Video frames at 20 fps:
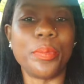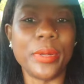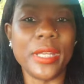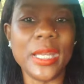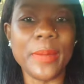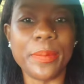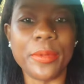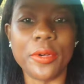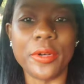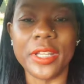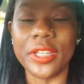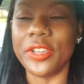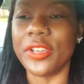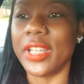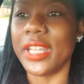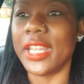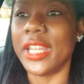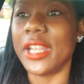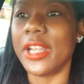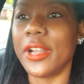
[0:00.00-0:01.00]
people in
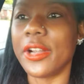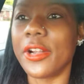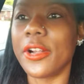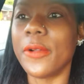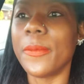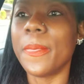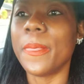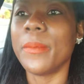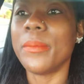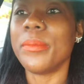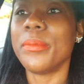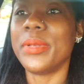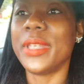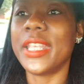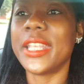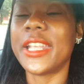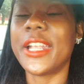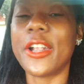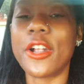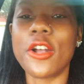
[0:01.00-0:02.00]
your ear.
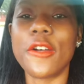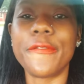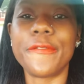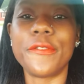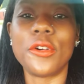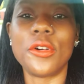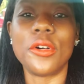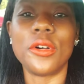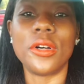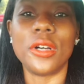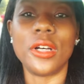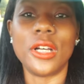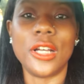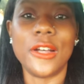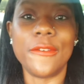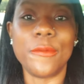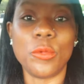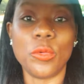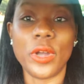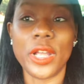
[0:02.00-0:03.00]
Be careful
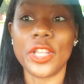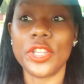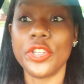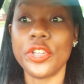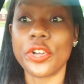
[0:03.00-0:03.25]
of what